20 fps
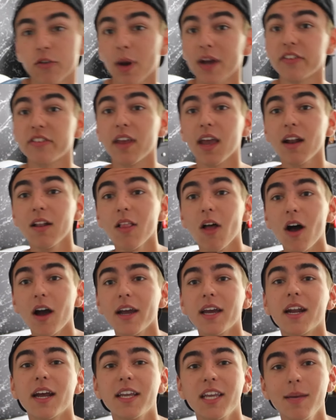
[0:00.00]
So I skate
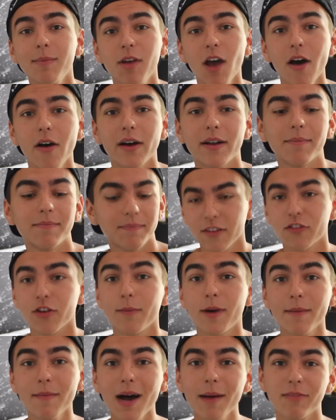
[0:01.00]
along and I keep going.
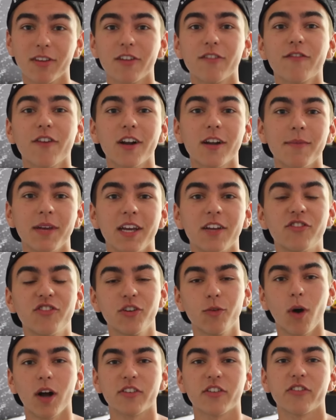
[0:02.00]
So my mom's in front of me and
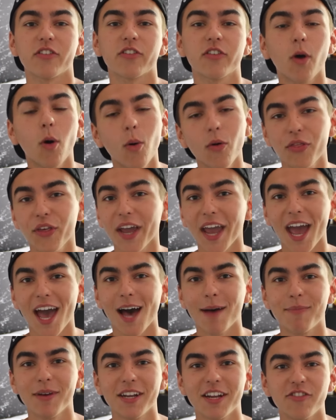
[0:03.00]
she watches this whole thing
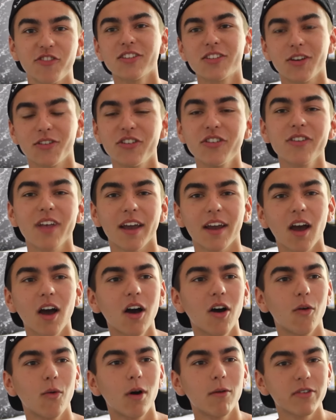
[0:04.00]
happen and so she's like,
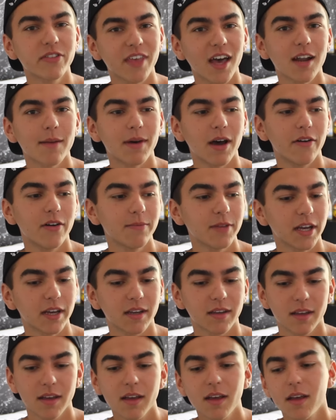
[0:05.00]
oh, what was that about? I'm
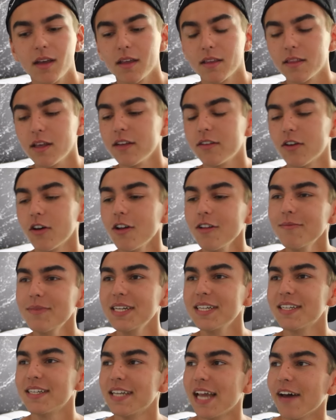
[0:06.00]
like, they told
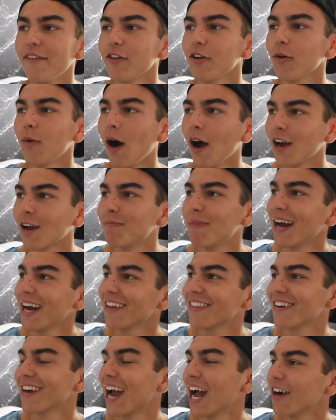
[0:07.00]
me to never walk
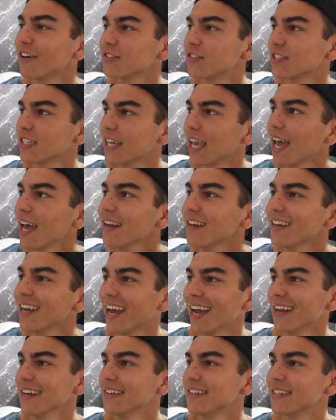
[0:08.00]
by their house again
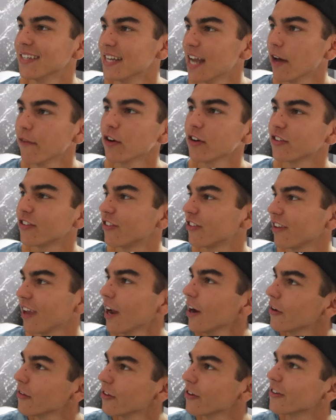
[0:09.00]
and to never
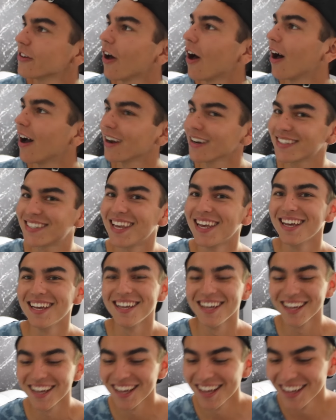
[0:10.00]
scare their dogs.
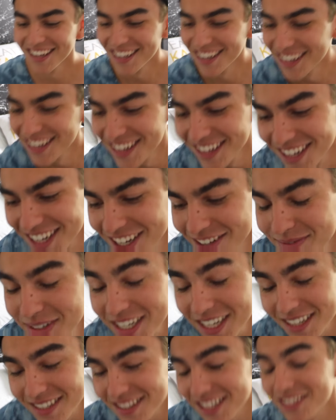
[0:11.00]

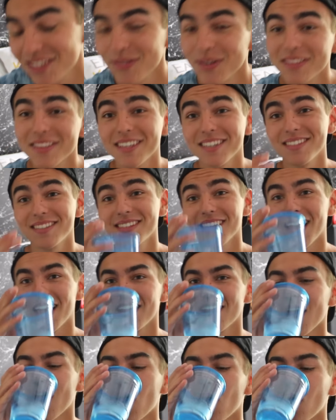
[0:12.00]
Because that's what they said.